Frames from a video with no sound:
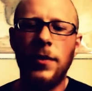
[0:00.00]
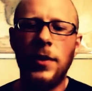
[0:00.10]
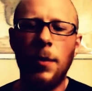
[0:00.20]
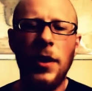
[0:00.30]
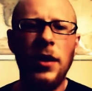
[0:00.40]

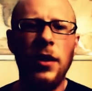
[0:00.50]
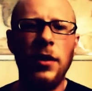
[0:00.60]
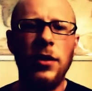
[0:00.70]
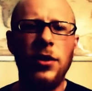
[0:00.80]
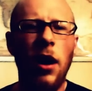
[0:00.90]
something
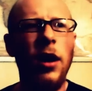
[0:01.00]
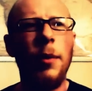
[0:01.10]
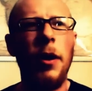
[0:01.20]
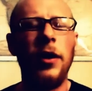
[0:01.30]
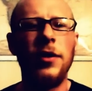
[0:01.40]
to talk
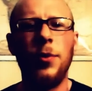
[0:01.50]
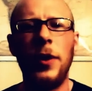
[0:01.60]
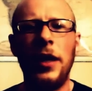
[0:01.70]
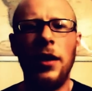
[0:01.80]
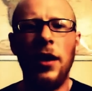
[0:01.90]
about as
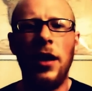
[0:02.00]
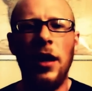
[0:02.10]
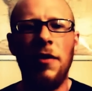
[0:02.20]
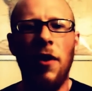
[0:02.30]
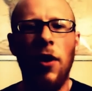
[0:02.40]
we
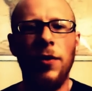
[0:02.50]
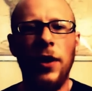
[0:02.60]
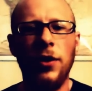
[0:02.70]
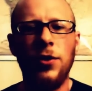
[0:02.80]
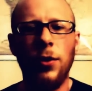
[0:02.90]
evolve
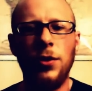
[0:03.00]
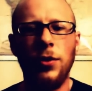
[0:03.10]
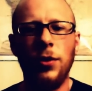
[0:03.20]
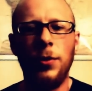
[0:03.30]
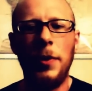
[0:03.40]
in our social
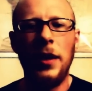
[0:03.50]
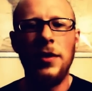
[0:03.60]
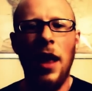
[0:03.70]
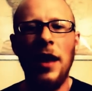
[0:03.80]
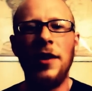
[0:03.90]

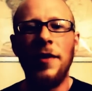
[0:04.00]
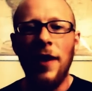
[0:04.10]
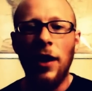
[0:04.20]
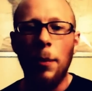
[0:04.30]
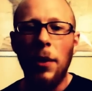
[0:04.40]
groupings and
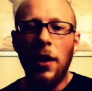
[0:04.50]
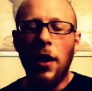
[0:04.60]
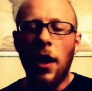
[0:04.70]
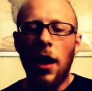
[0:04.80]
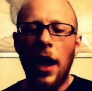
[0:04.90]
develop
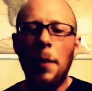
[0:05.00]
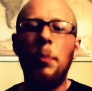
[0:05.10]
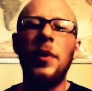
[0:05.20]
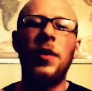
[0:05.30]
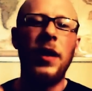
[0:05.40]

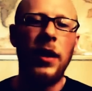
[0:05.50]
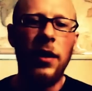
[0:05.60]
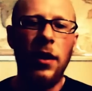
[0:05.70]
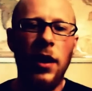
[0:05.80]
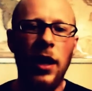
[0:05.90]

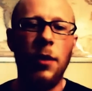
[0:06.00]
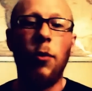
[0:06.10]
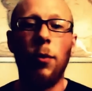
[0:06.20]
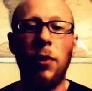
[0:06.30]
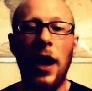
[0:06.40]
empathy in a
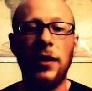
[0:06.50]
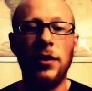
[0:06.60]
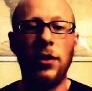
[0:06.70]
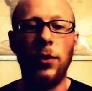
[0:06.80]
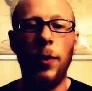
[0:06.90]
more
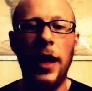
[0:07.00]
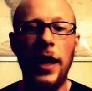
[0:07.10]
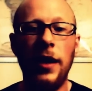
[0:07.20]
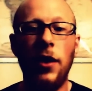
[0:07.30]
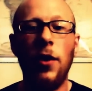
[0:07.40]
practical
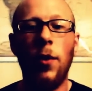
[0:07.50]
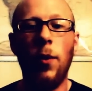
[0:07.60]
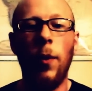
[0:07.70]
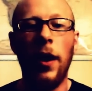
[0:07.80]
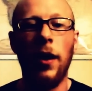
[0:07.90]
way
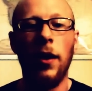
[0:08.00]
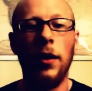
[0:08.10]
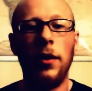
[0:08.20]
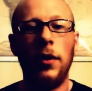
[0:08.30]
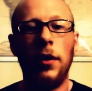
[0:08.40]

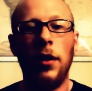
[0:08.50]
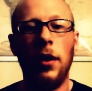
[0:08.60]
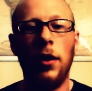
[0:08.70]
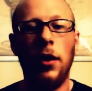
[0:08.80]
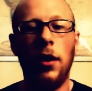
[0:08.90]
where
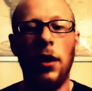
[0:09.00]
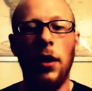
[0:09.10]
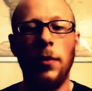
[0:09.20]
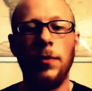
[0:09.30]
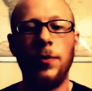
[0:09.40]

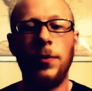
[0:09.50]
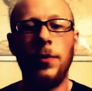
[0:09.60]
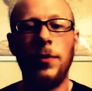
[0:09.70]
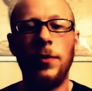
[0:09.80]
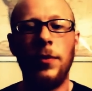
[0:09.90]
um,
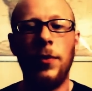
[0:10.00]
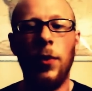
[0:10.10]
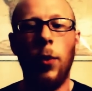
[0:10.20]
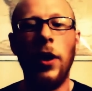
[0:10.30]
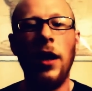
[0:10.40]

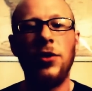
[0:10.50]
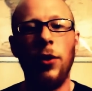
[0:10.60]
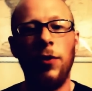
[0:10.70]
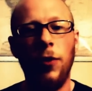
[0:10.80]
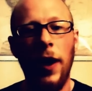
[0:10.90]
we're not so
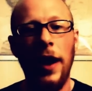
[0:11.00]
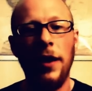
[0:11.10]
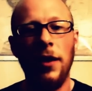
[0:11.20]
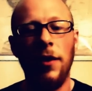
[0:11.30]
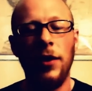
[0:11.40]

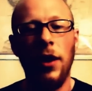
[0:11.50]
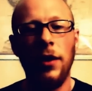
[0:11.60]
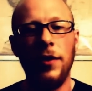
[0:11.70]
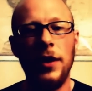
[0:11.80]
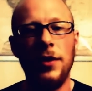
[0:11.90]
afraid of a lot
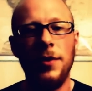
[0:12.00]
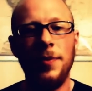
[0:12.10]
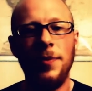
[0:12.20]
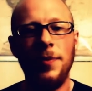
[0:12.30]
of these